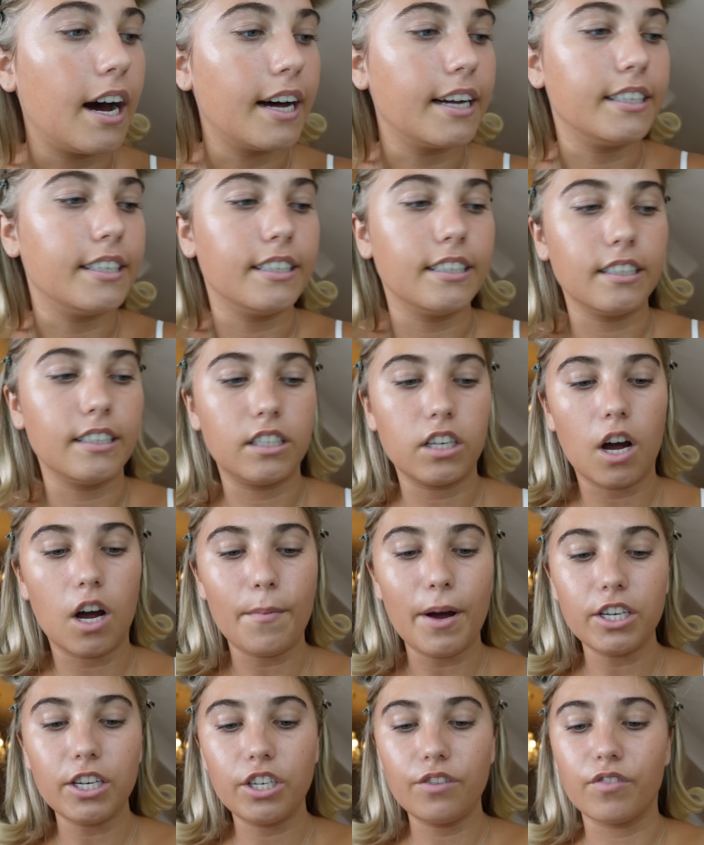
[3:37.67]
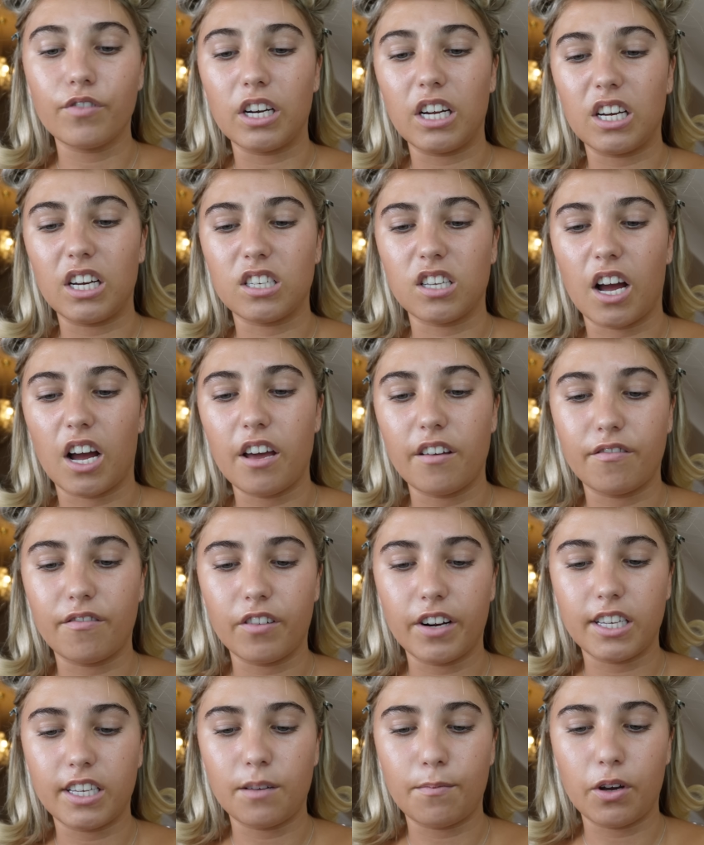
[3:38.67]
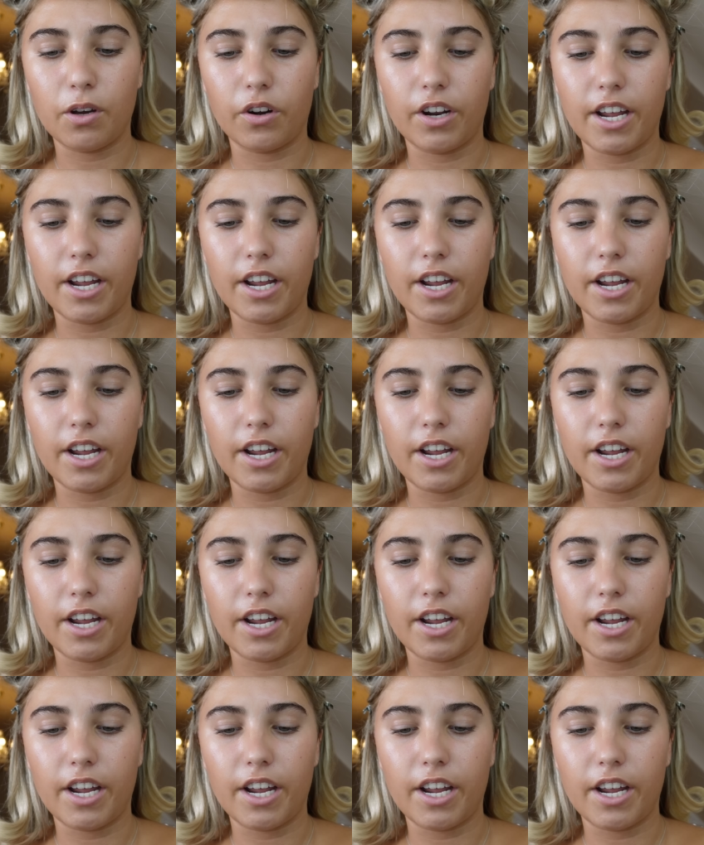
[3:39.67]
and I'm actually really excited for it, to be